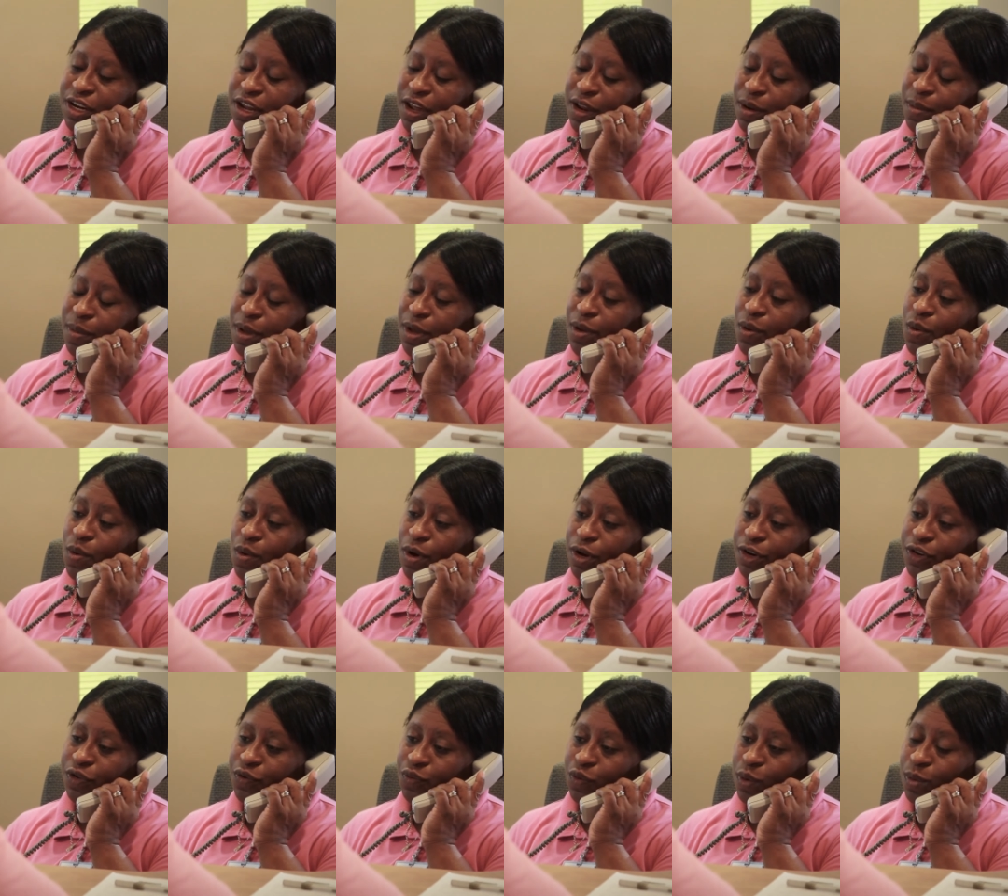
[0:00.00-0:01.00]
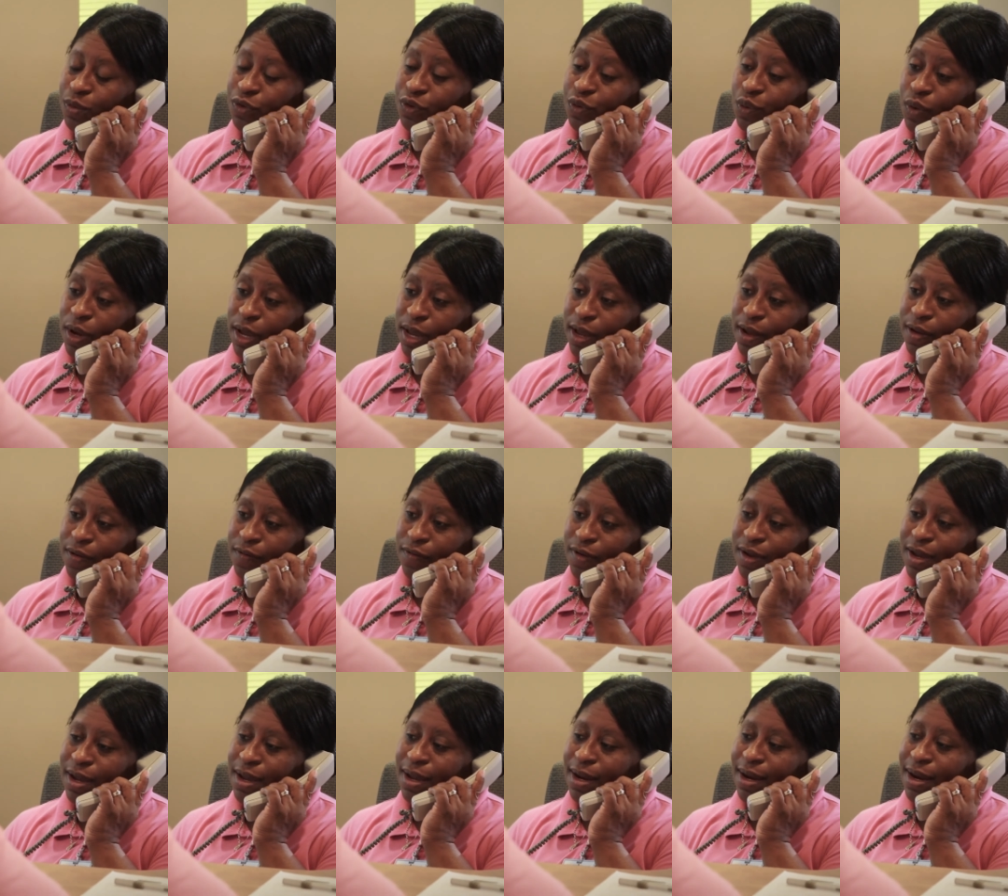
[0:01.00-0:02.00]
that'll be going to room twelve.
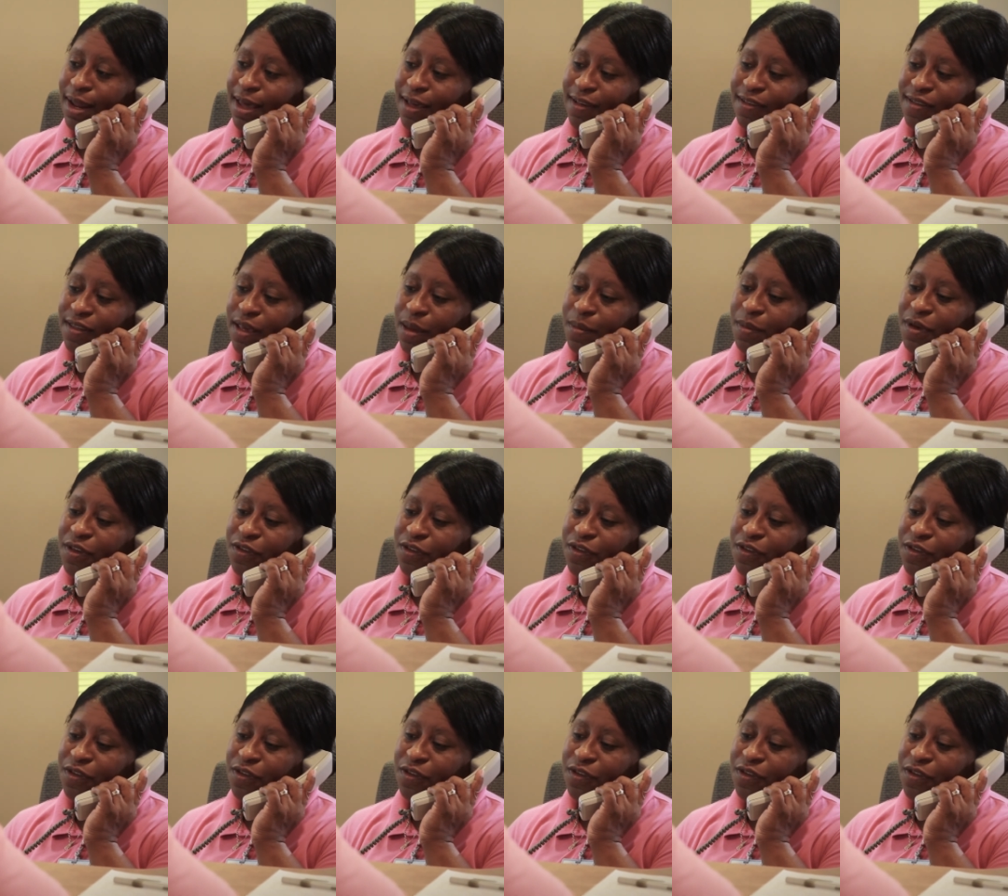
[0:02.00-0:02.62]
Last name